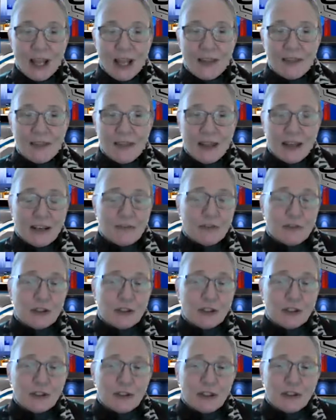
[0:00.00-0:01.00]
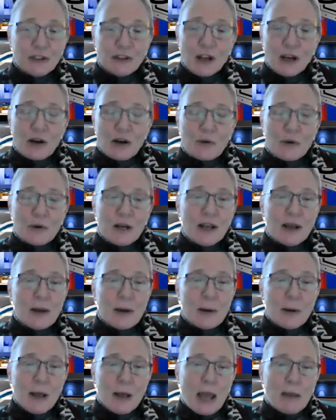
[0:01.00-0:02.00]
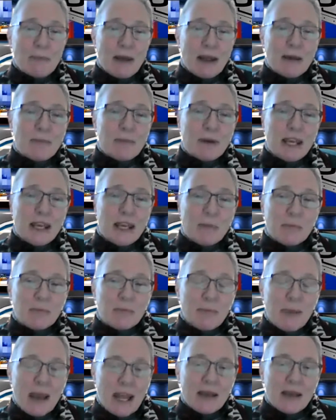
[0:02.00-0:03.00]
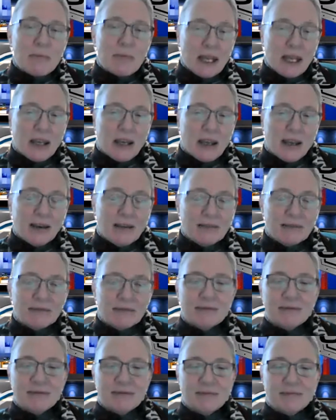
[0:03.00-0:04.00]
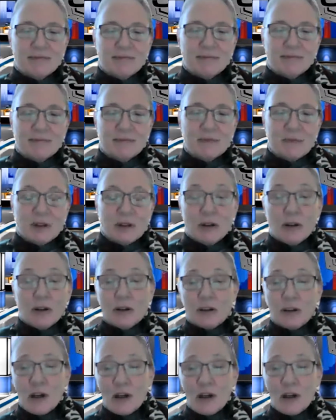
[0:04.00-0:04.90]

And then if you're, and maybe you're